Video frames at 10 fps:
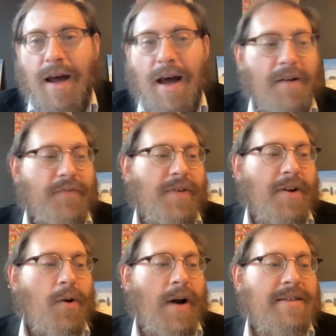of you
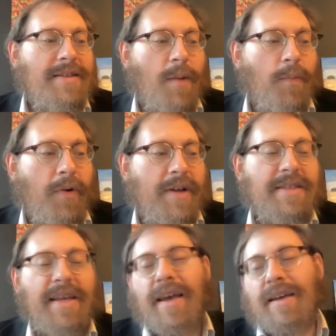know, at some point
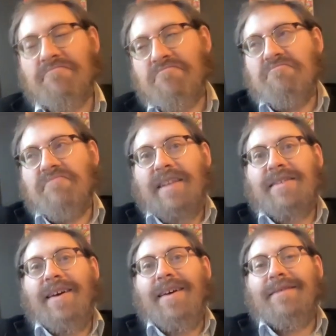saying
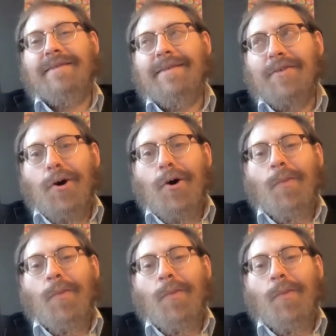that's it, no